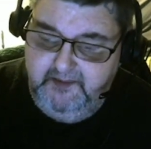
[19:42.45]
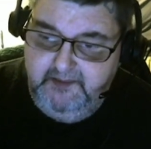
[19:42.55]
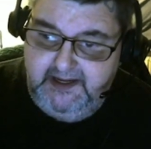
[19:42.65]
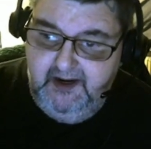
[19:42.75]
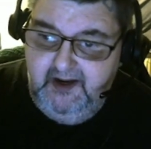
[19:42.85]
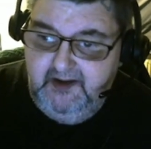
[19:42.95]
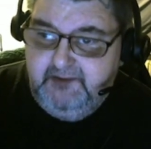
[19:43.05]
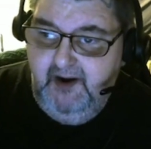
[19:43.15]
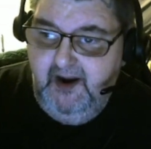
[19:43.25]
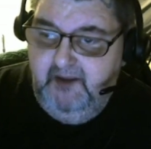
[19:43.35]
Make
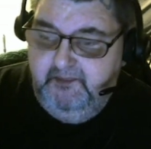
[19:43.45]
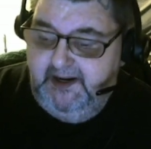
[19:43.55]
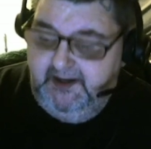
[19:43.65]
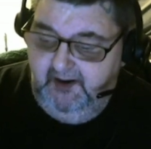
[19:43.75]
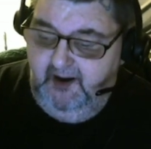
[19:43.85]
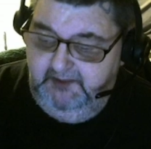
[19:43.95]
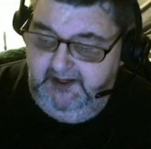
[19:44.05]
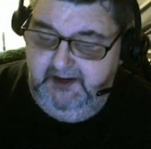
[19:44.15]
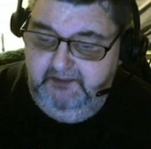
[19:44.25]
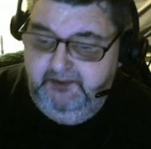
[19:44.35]
an
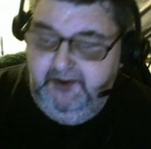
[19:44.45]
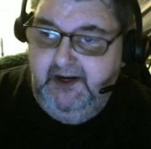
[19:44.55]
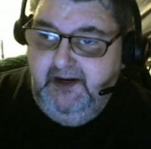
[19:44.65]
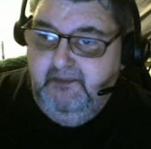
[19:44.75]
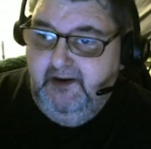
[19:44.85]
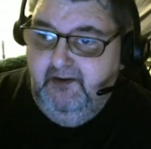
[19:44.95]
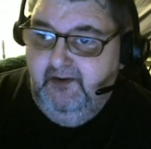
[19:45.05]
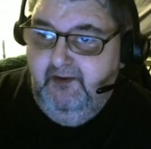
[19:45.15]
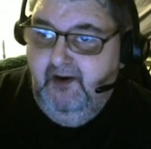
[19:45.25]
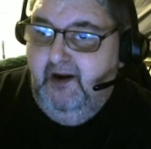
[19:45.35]
omelet and put it in the middle
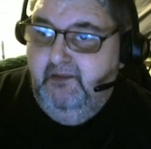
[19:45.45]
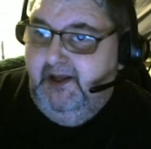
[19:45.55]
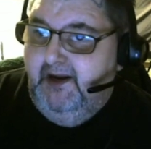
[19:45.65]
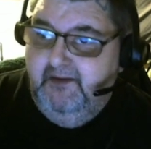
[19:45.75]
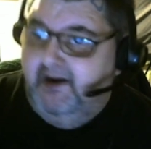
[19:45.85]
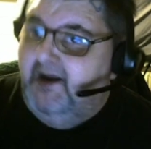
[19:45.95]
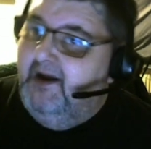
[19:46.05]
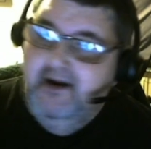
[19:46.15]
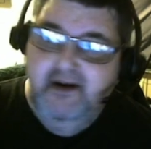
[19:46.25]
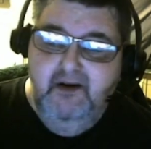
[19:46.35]
of your omelet, and
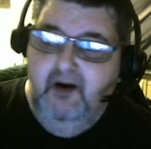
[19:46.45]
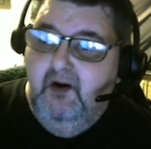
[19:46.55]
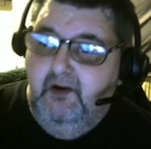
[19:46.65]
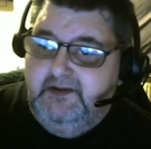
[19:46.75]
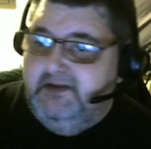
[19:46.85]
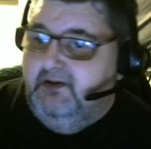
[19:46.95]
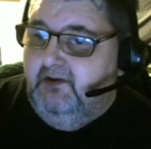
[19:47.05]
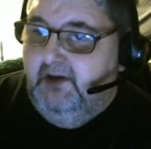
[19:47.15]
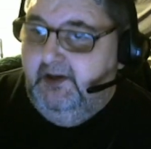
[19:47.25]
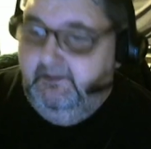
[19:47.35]
oh, it's so good.